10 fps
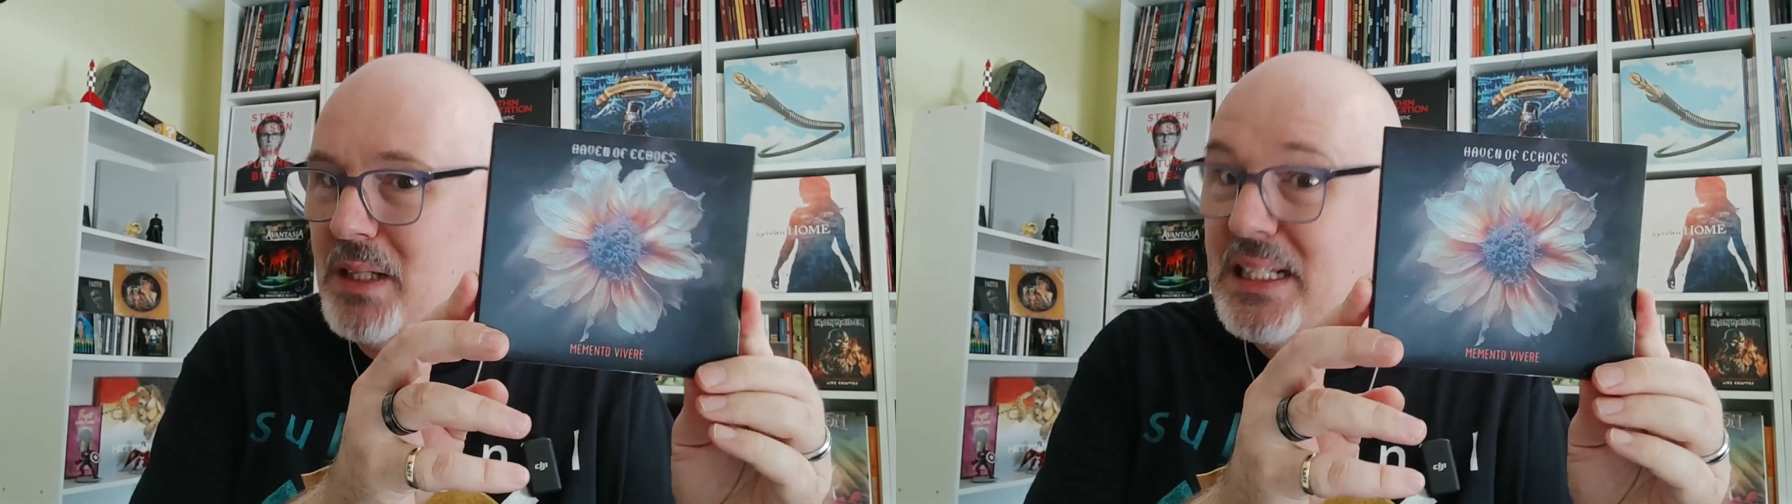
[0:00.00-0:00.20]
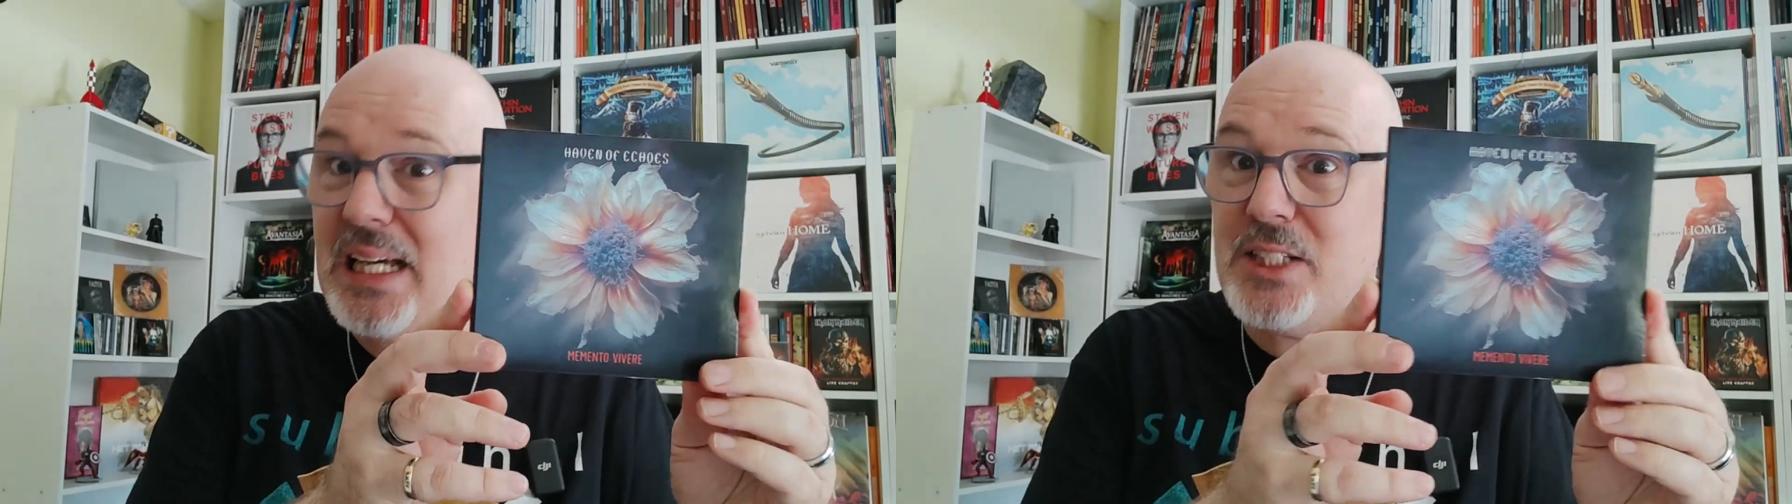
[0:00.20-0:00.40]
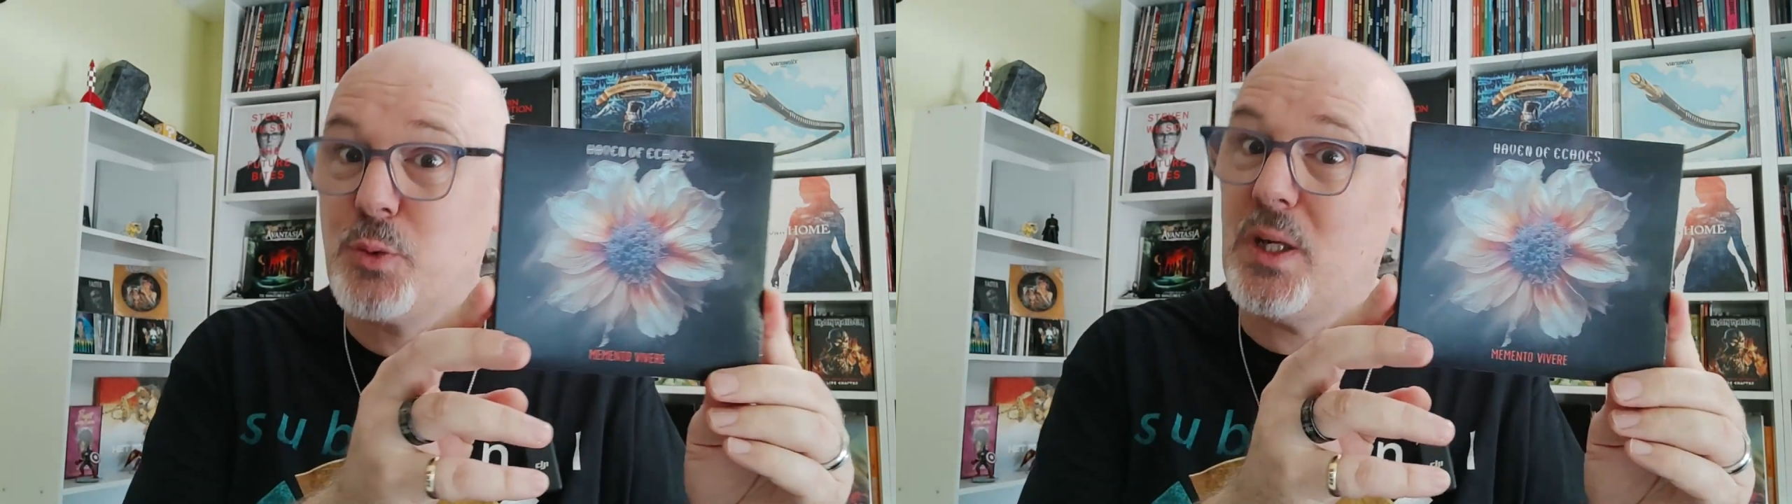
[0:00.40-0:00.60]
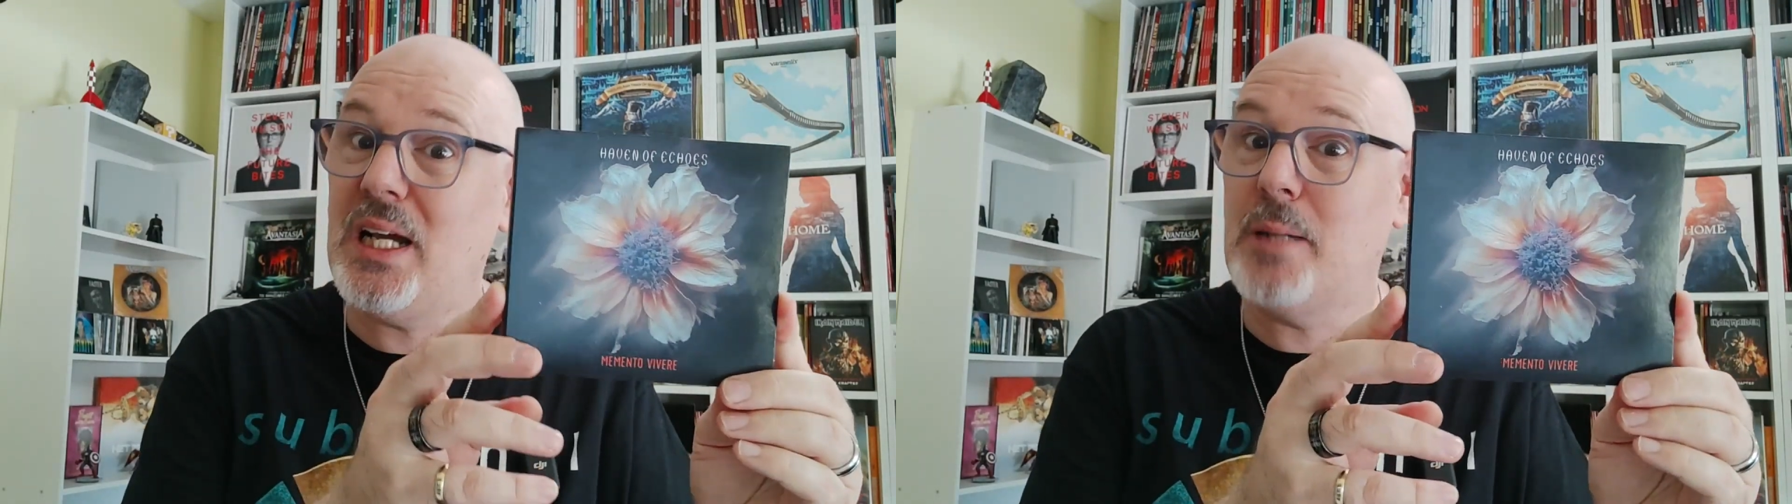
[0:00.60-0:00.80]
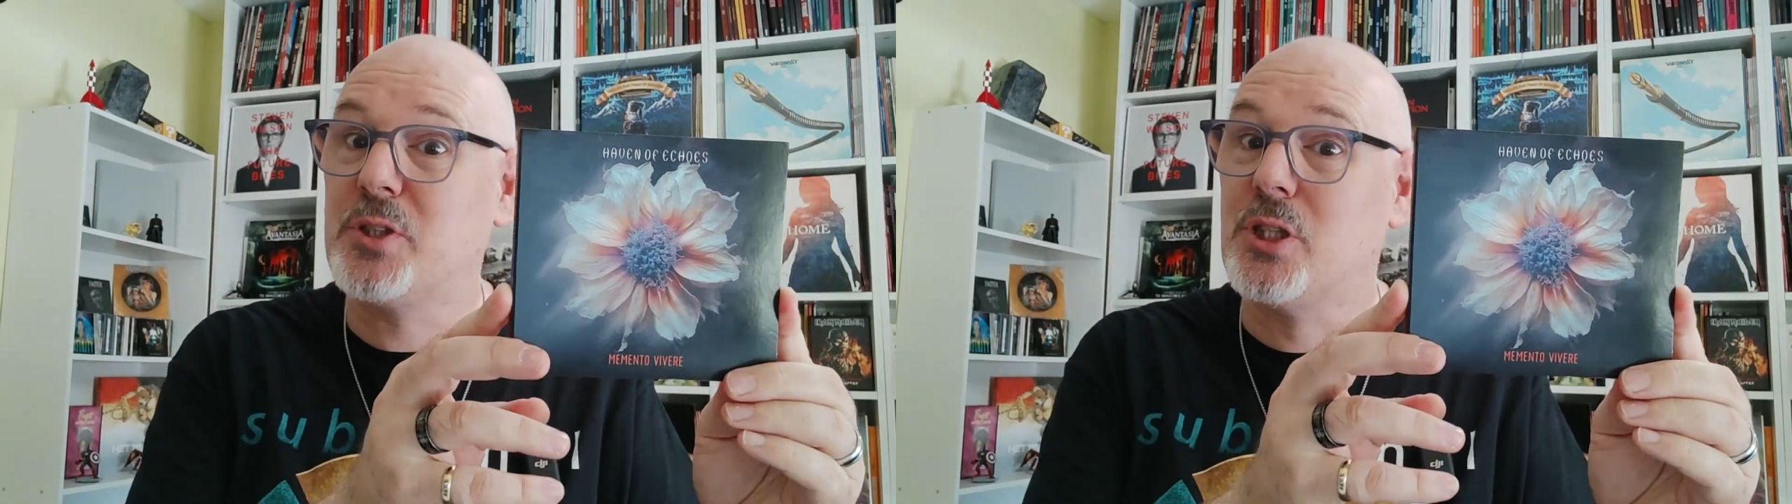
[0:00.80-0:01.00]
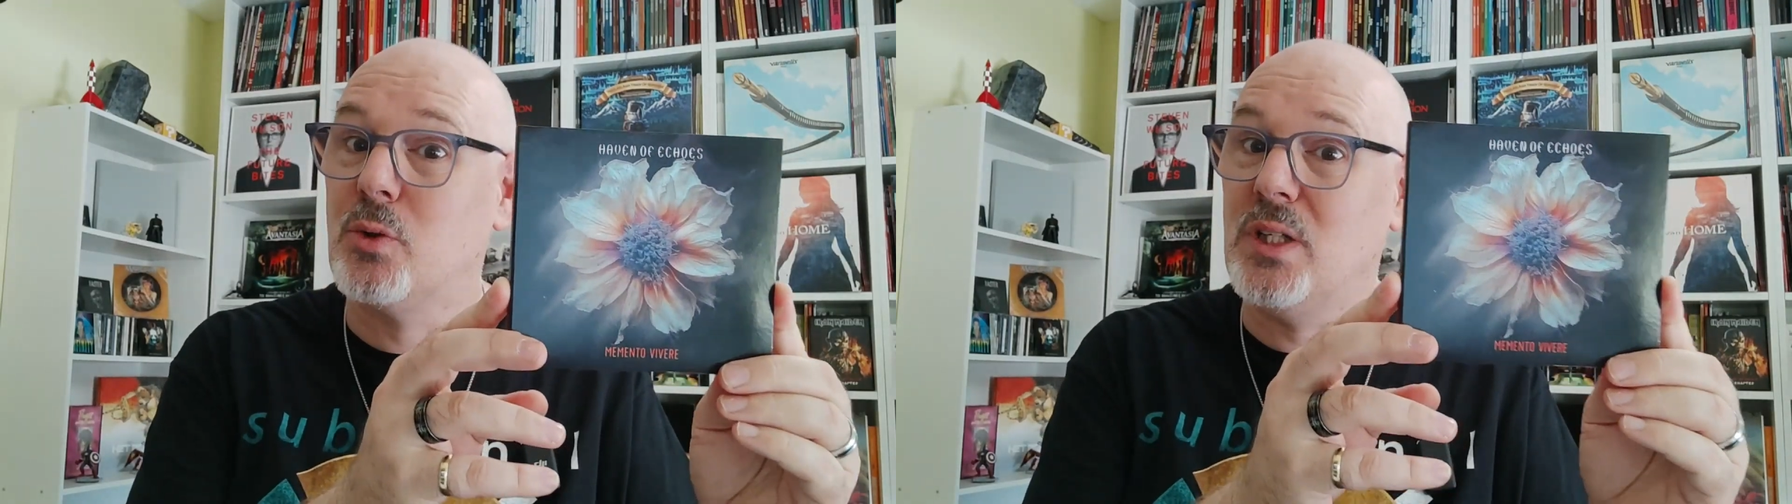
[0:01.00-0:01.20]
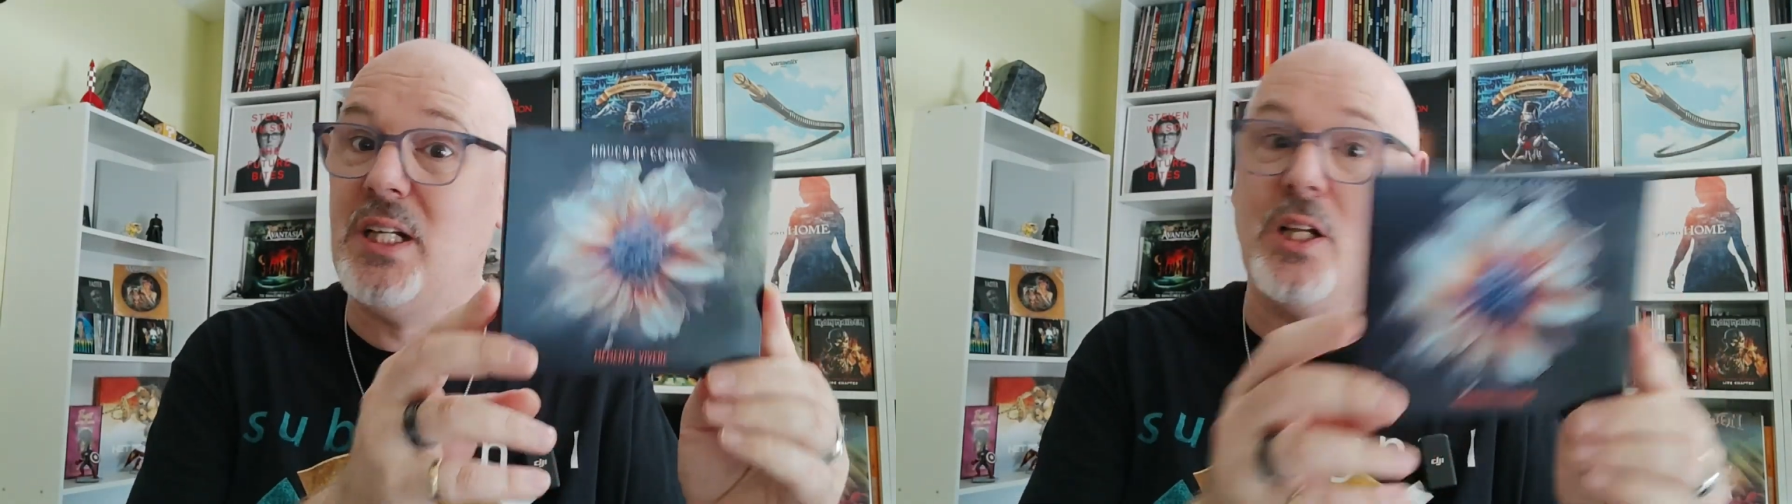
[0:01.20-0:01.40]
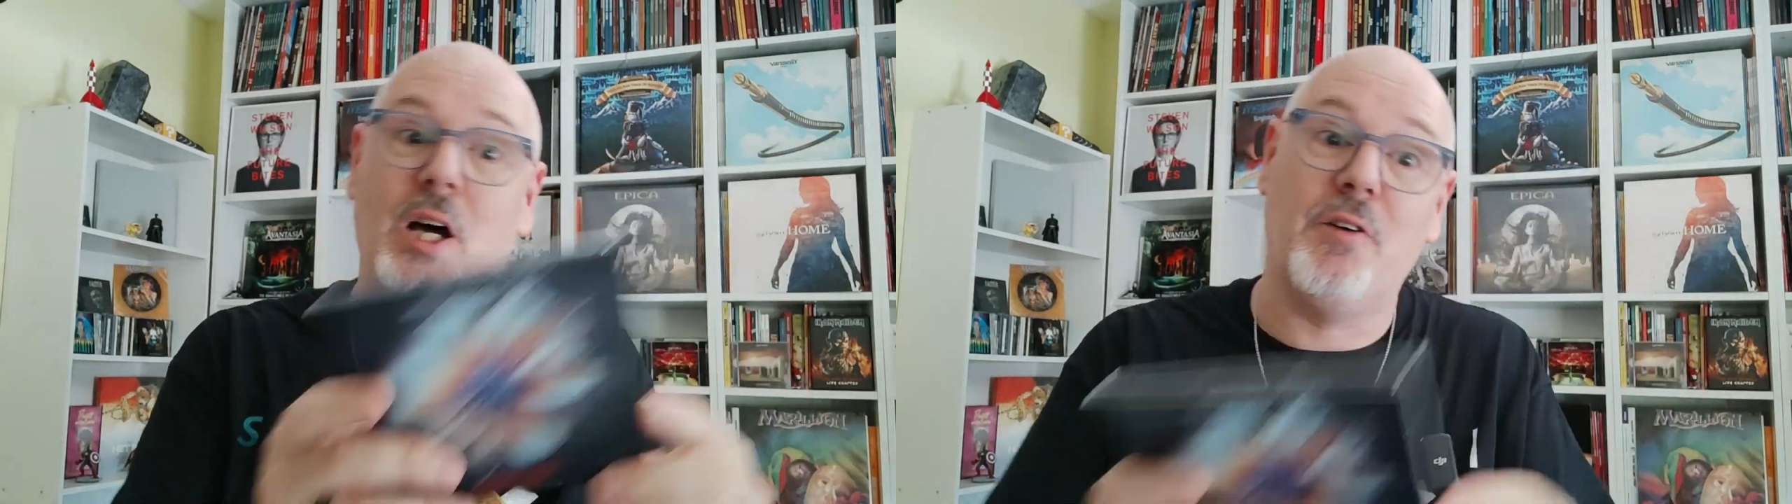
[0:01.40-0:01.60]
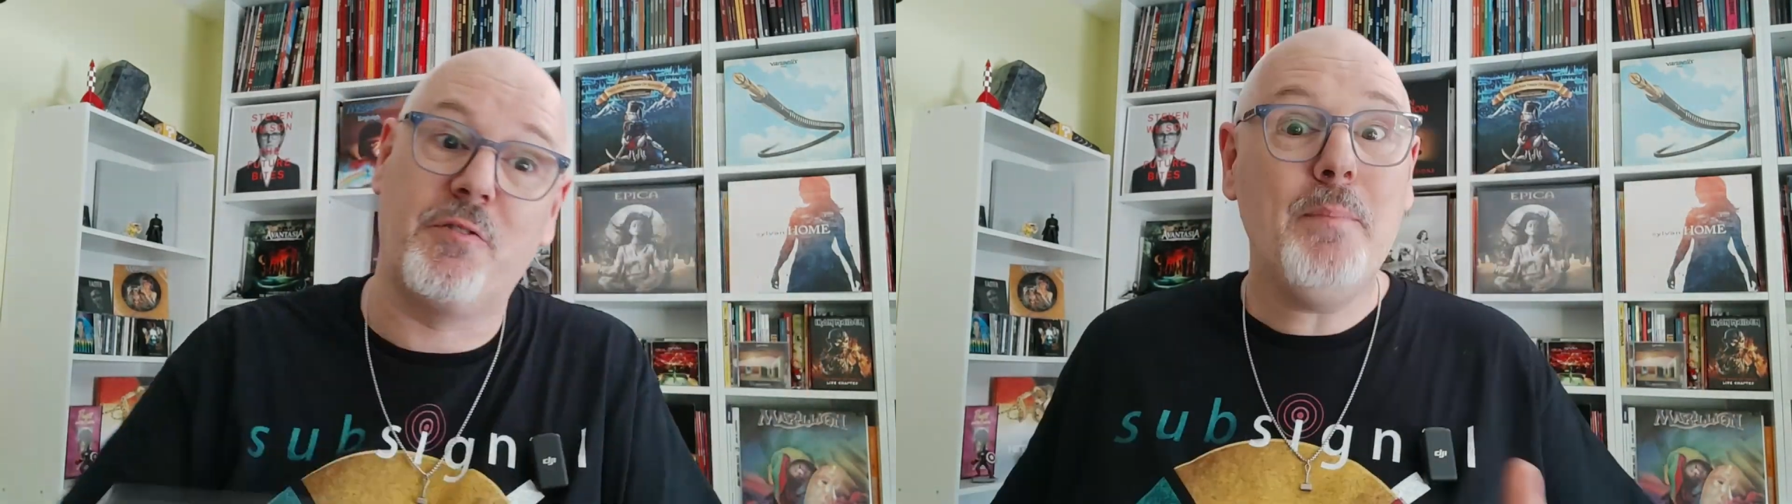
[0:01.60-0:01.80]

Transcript: and that is what I absolutely love.